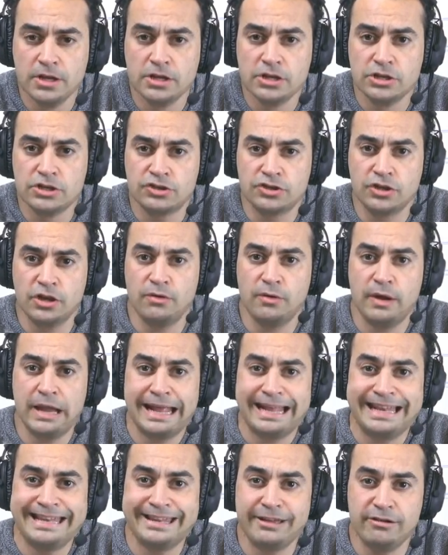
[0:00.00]
So
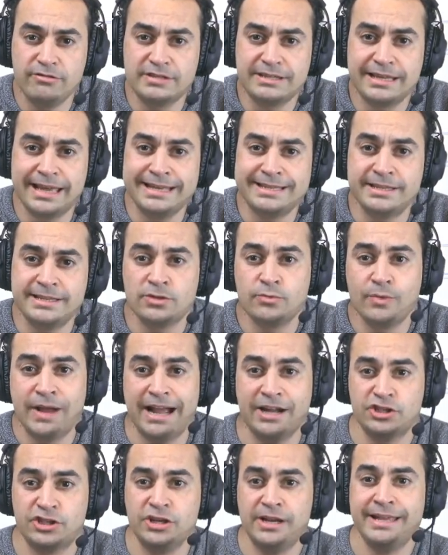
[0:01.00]
in those cases, we're
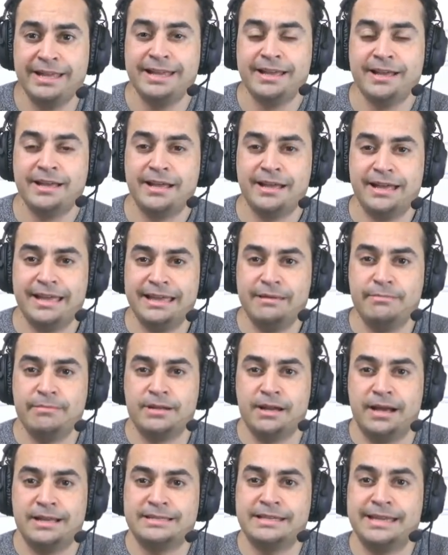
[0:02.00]
actually
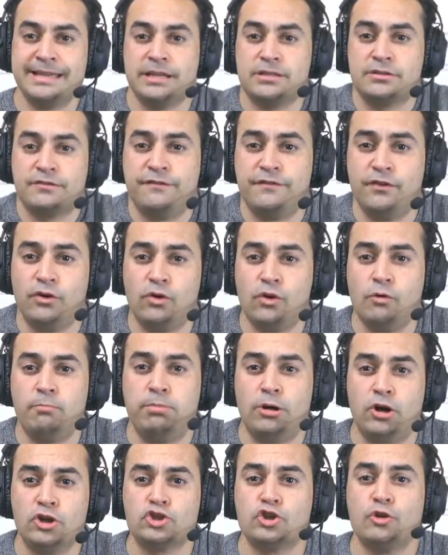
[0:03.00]
immunizing against 4
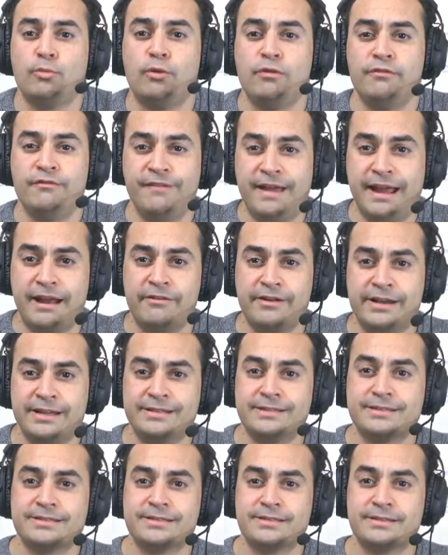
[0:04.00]
possible
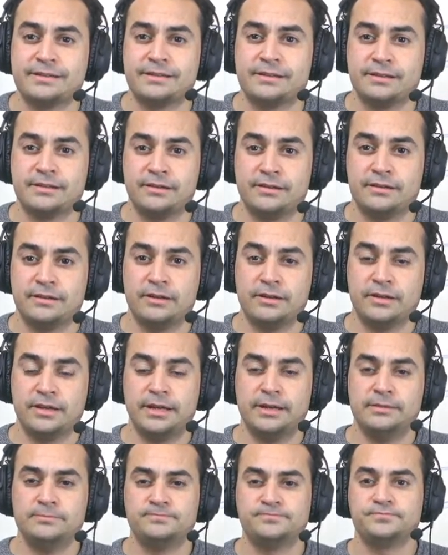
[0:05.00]
variants.
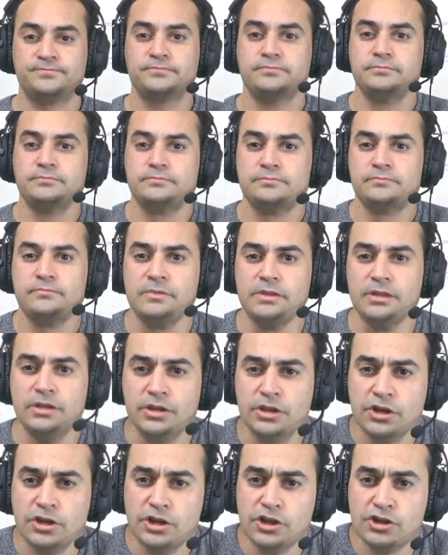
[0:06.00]
Okay,
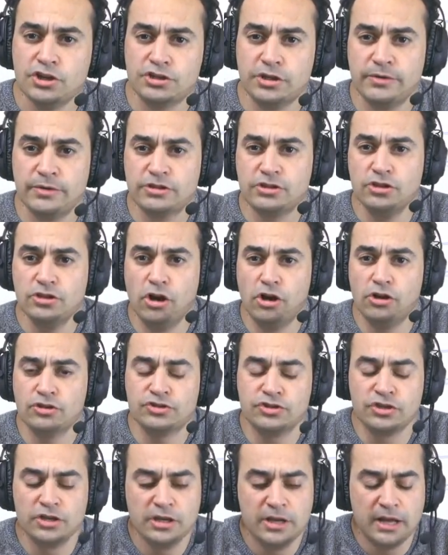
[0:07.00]
so it's
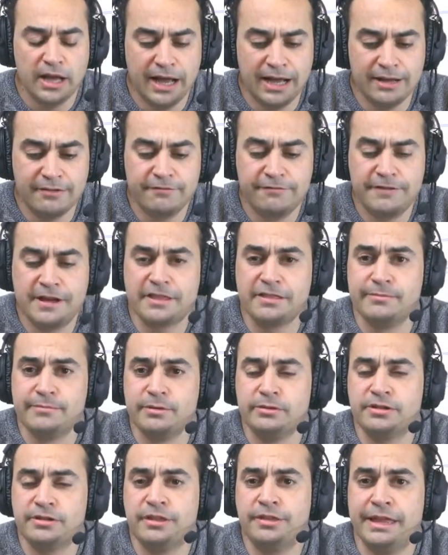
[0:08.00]
not
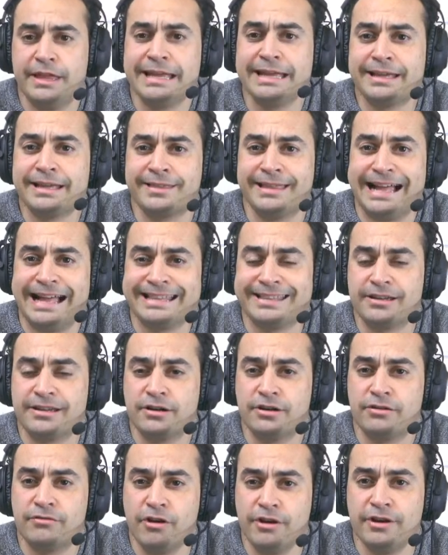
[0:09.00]
unfathomable to think that the
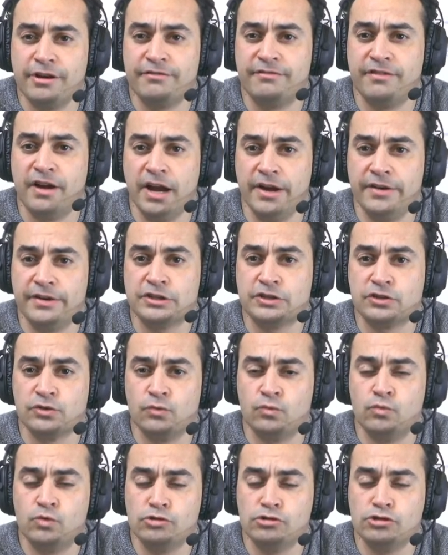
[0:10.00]
coronavirus
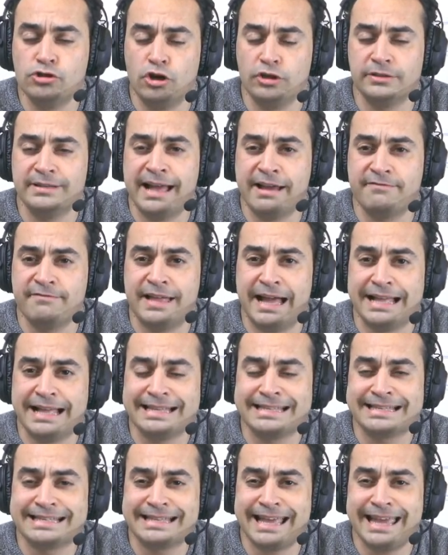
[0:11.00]
will not have
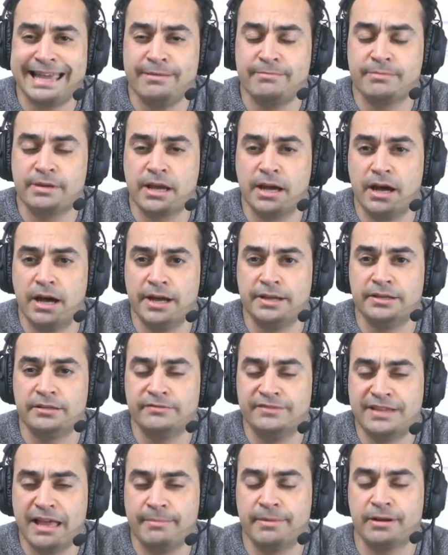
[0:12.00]
that same kind
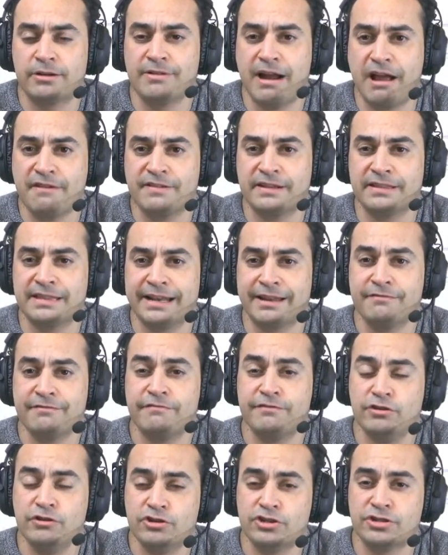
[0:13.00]
of demographic, that in
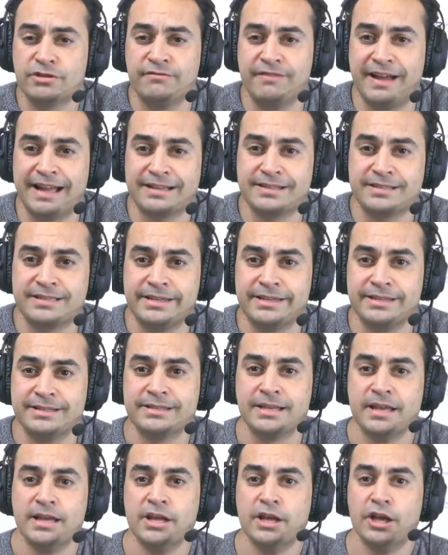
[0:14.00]
future
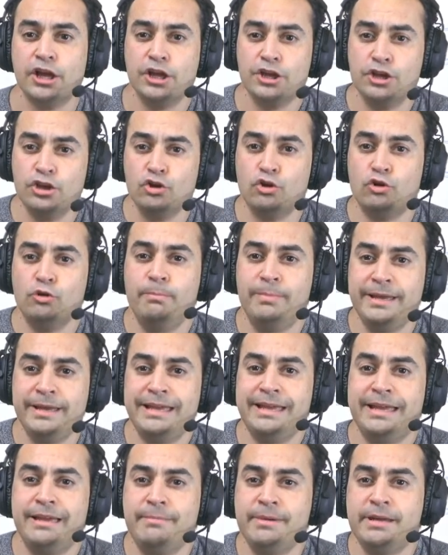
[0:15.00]
vaccines you'll
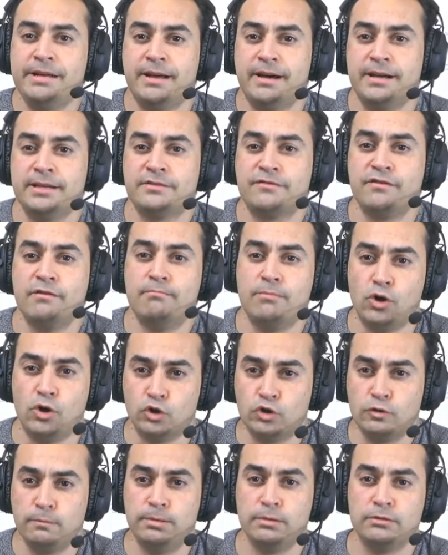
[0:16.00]
be immunized for
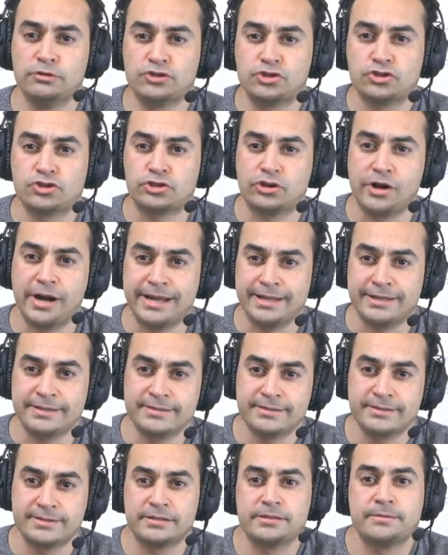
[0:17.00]
multiple
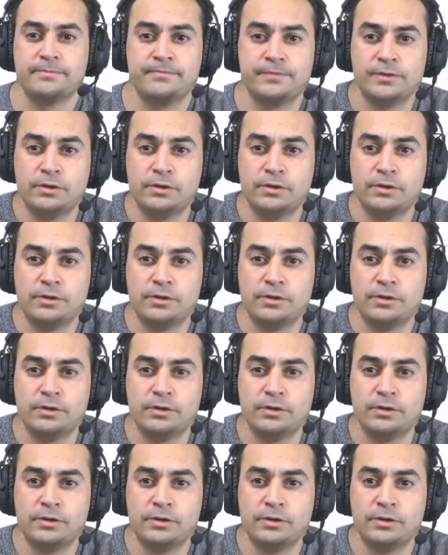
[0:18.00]
strains.